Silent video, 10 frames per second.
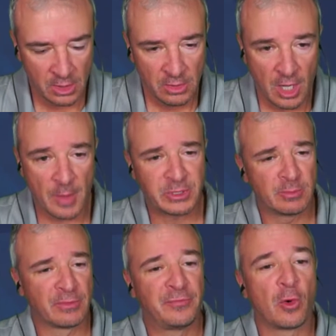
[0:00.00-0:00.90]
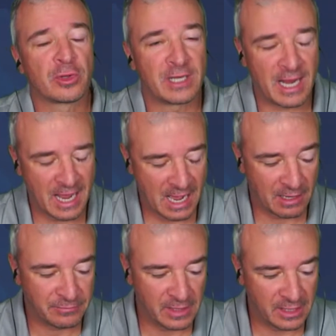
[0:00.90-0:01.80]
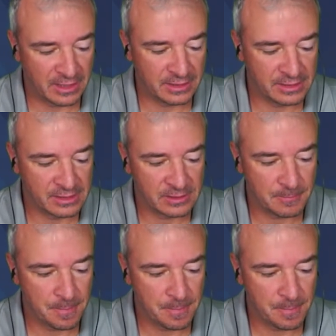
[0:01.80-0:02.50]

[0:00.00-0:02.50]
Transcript: Option number four that I have is